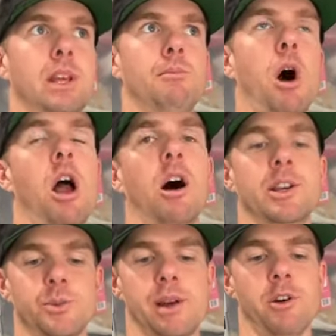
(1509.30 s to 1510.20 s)
in my
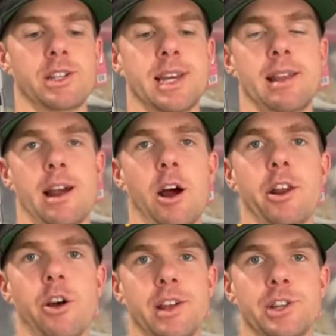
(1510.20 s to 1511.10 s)
eyes, whenever I see that, I
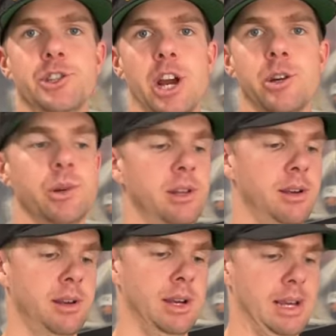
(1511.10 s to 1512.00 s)
know that it's genuine.
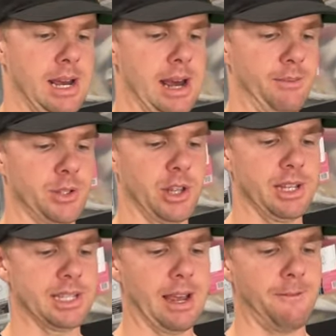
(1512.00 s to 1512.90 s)
Um, so
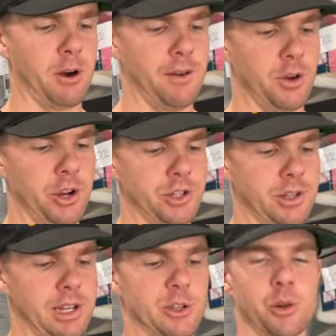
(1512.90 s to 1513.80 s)
this Sapphire
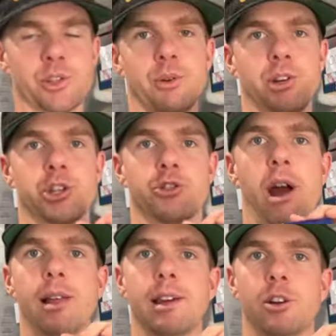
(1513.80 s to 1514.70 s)
version is also an
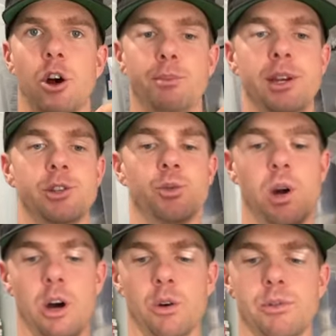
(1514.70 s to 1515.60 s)
Australian copy as
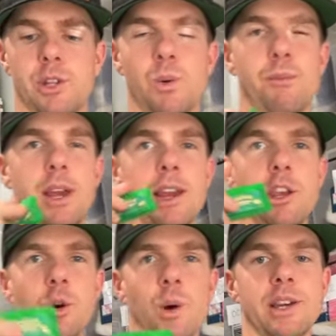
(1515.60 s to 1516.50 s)
well, this one being
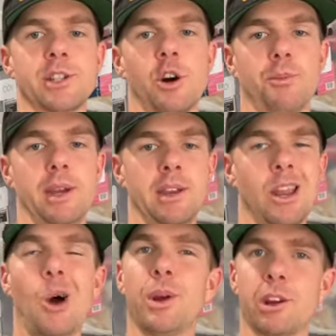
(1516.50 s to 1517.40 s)
a U S copy,
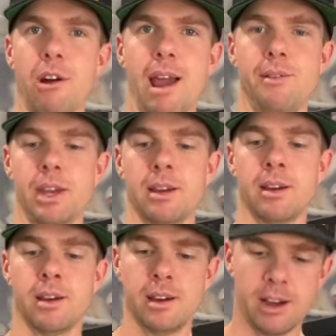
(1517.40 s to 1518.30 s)
no engraving.
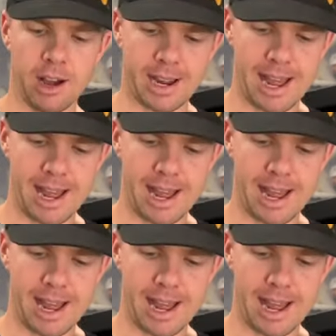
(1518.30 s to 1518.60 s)
Mm.